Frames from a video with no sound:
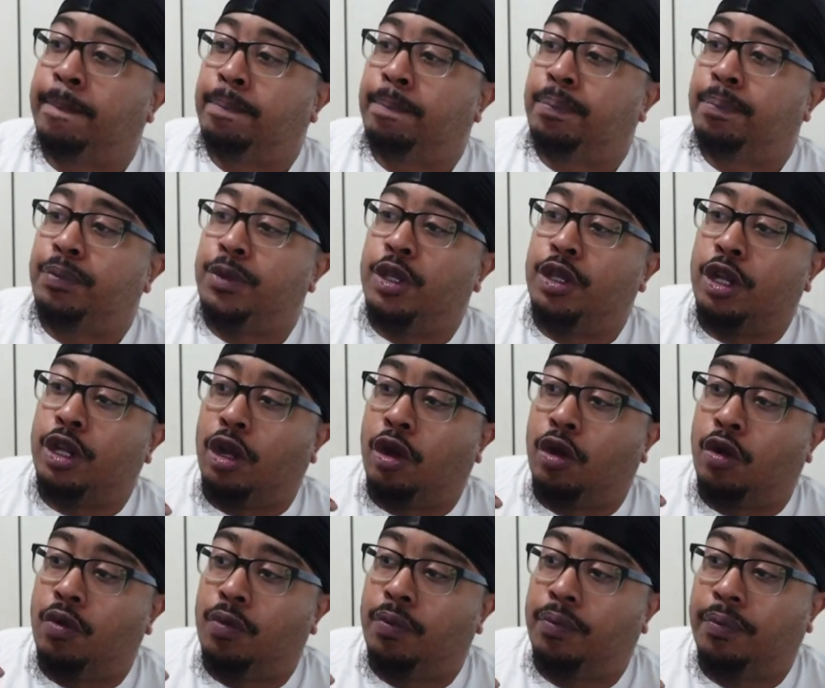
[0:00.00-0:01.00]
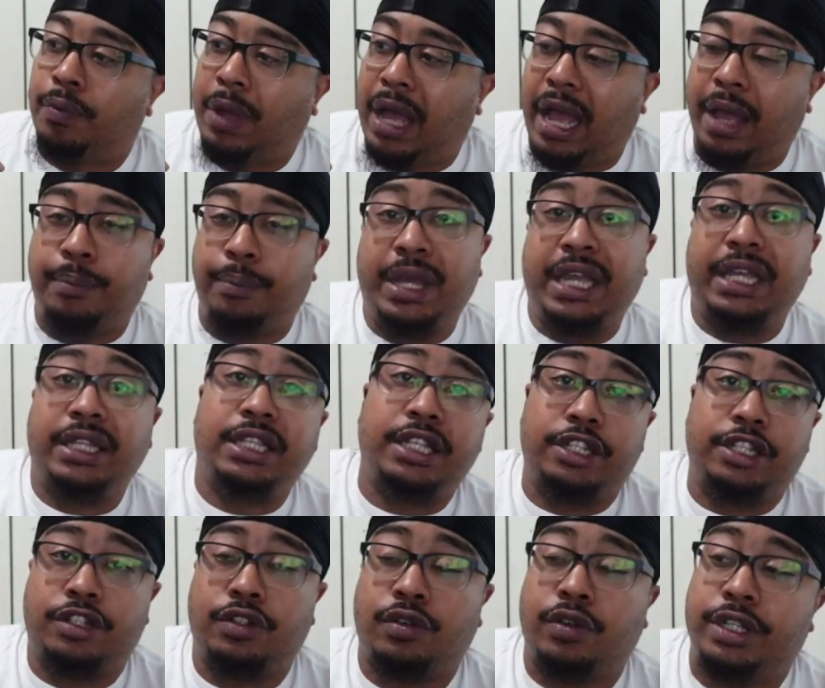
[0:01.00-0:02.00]
You know, I made these
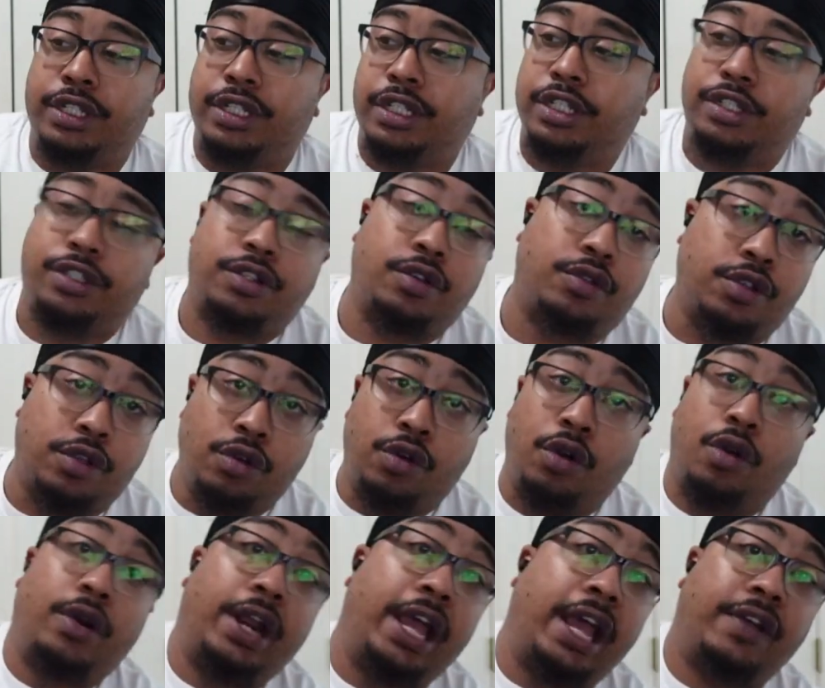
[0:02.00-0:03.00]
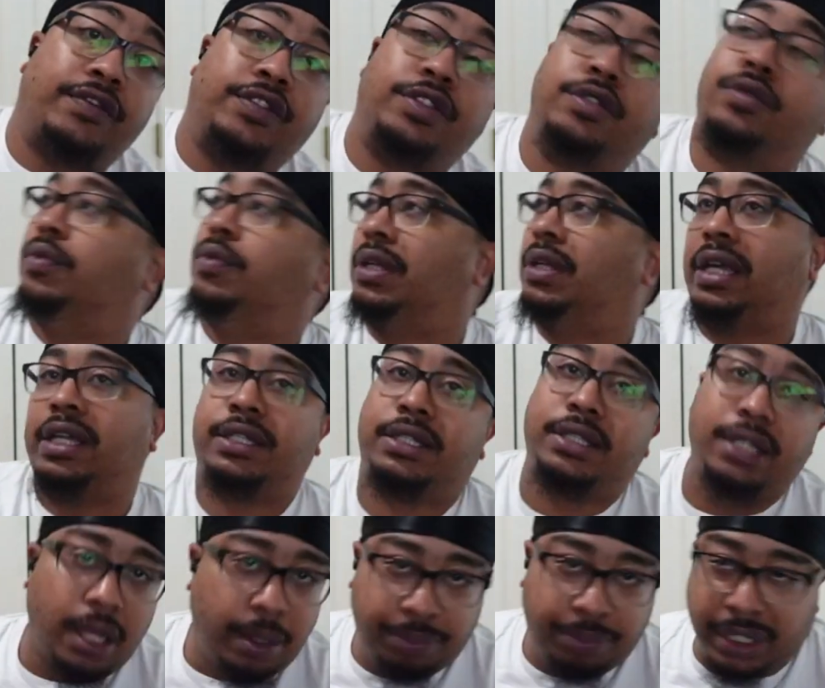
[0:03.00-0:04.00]
choices, so you don't have to. It's
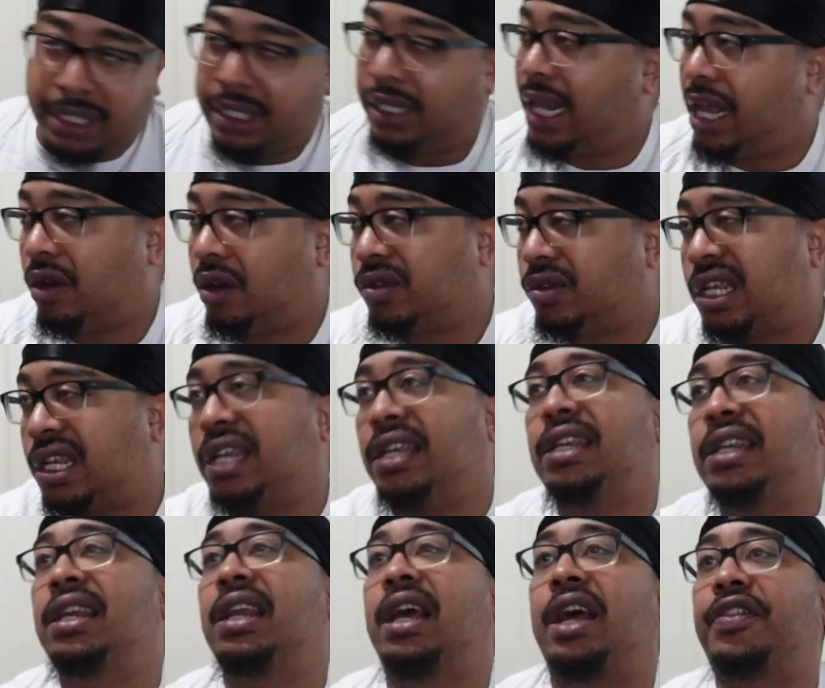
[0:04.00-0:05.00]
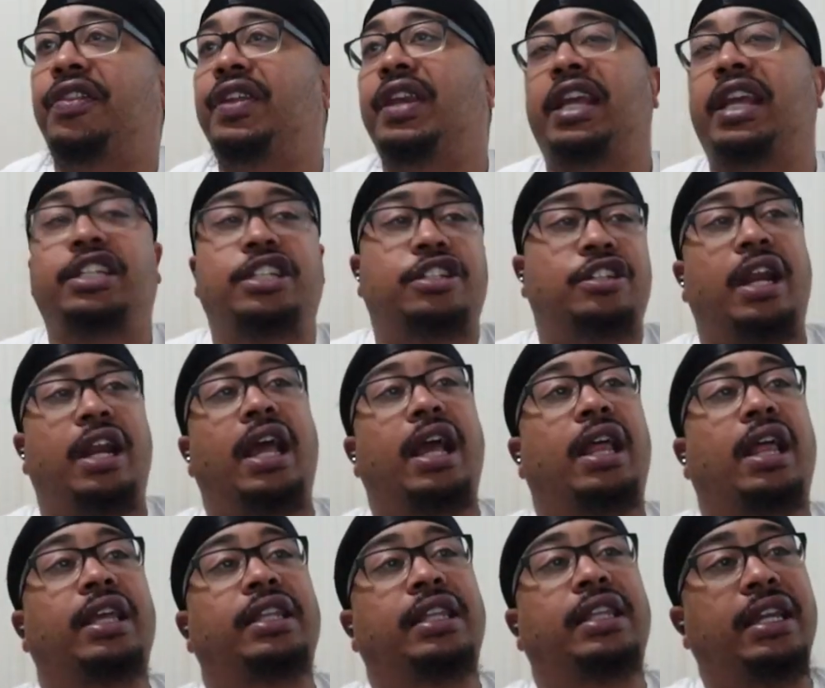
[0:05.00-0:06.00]
something. They don't say nothing. They just try to act like
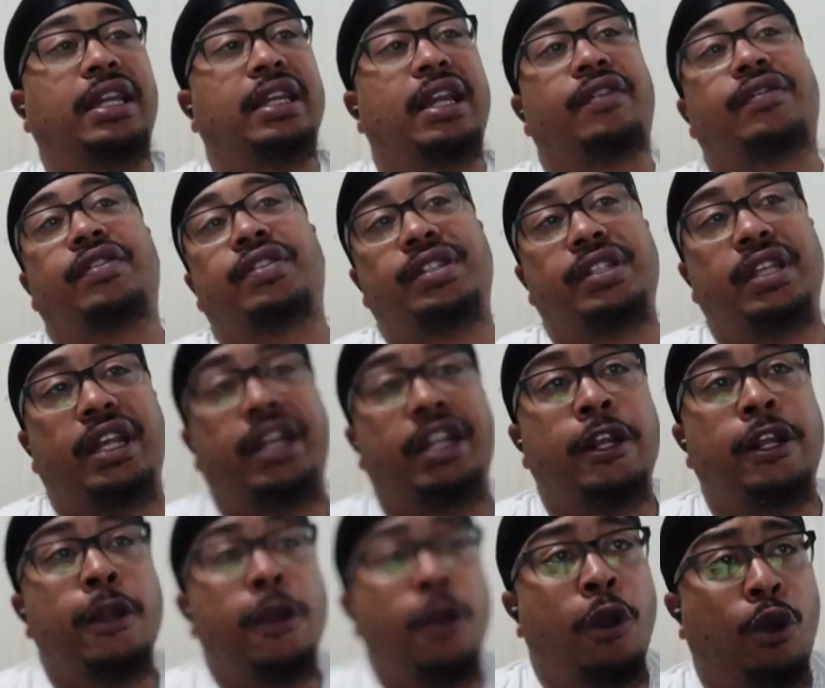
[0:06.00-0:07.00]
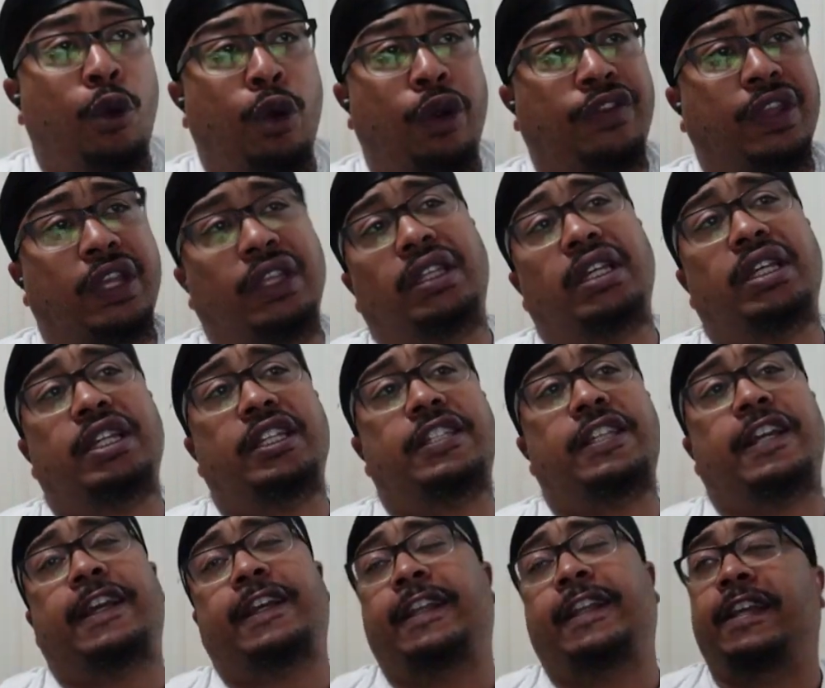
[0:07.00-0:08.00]
they never said it. Or if they did say it,
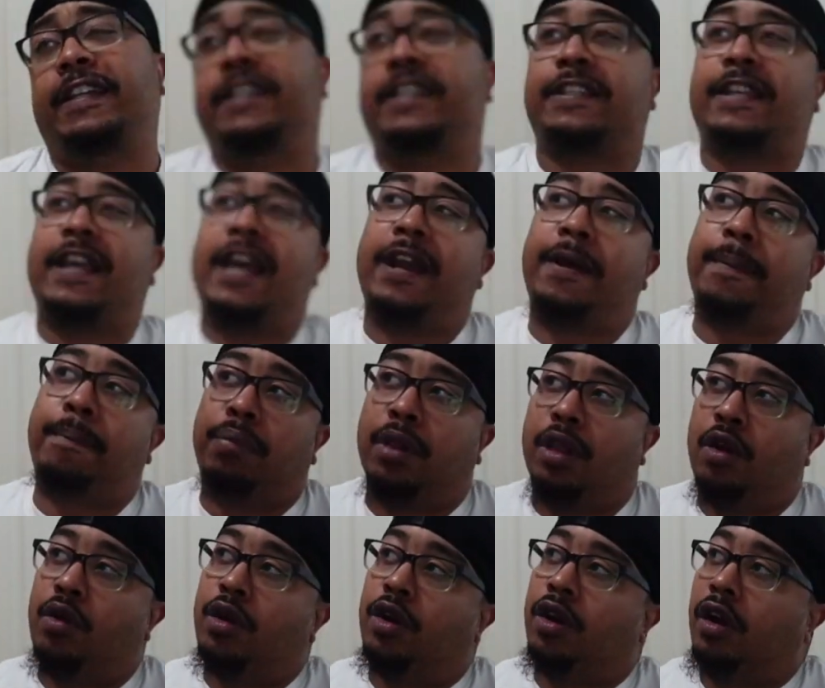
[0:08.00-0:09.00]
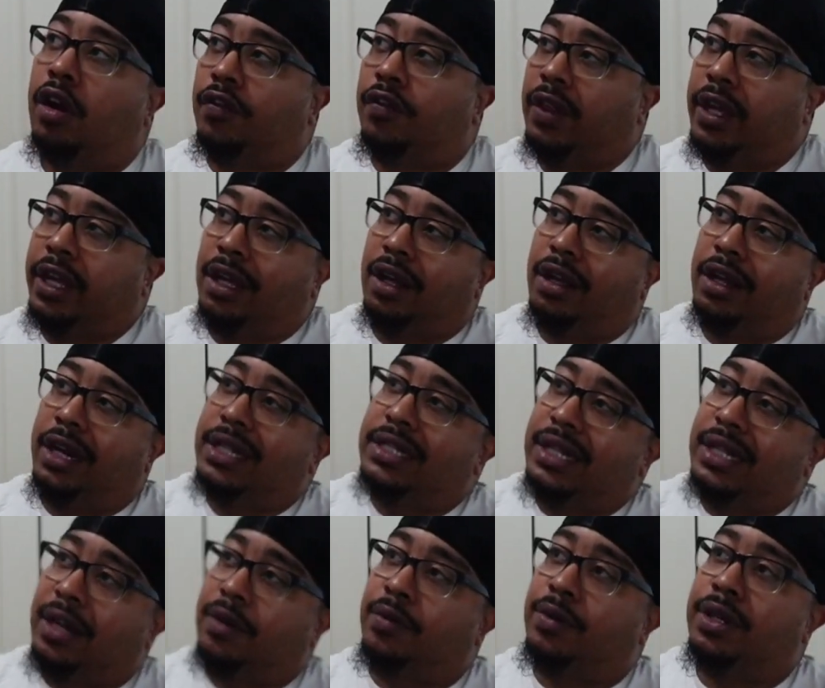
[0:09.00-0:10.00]
they just kind of blow it off like, oh, that's not
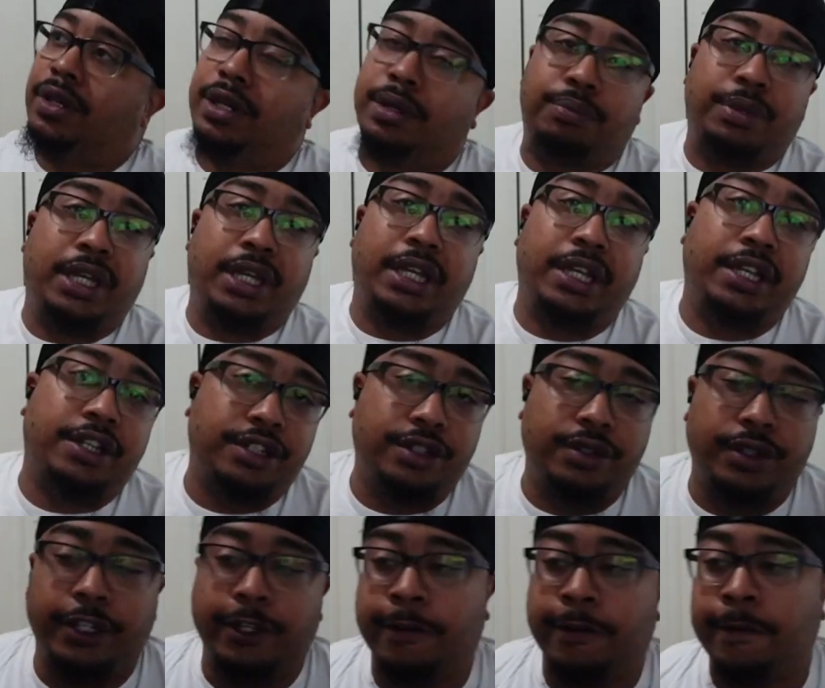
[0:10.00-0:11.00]
really the big issue here.